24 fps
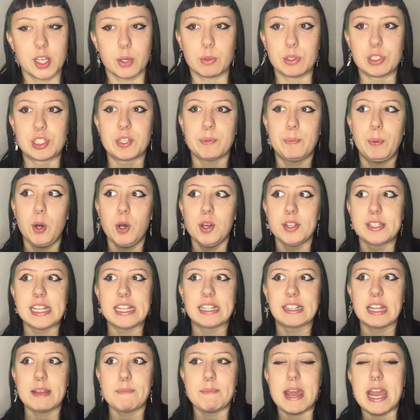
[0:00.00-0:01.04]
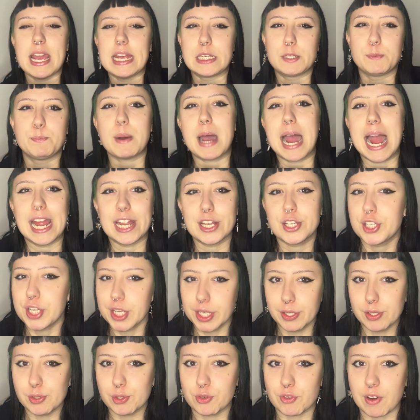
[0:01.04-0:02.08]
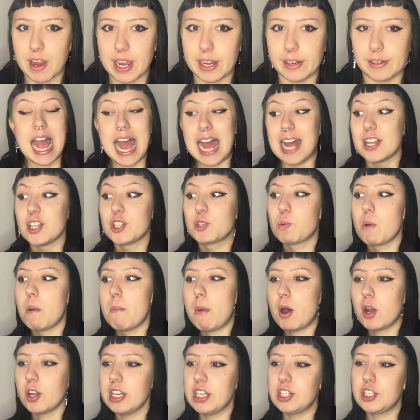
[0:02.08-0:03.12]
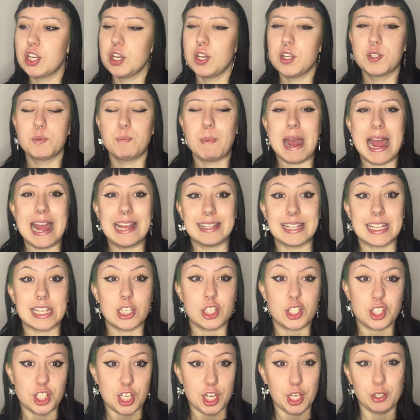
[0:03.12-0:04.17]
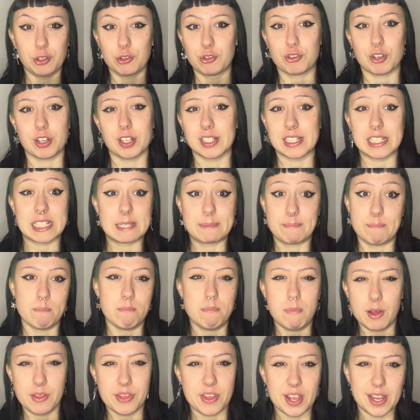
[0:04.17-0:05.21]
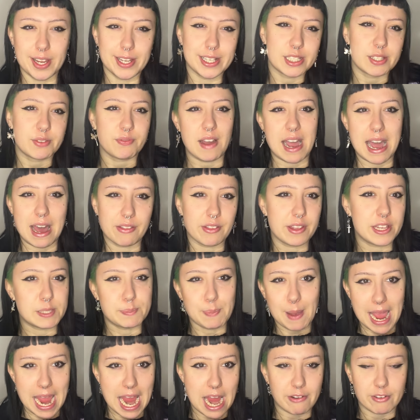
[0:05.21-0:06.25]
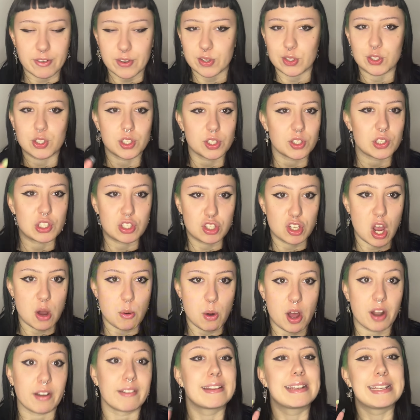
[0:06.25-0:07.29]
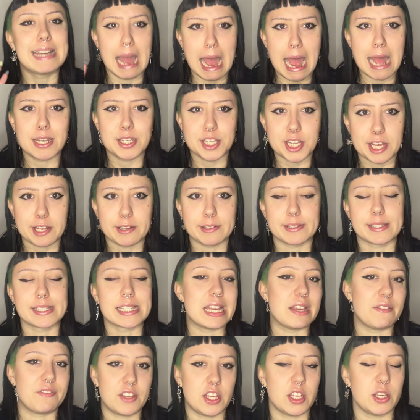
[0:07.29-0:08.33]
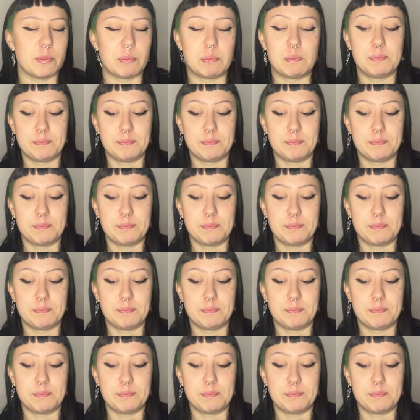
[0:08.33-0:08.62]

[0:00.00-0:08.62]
were supposedly made by children and were monitored by these children's mothers, fathers, parents, so on, guardians if you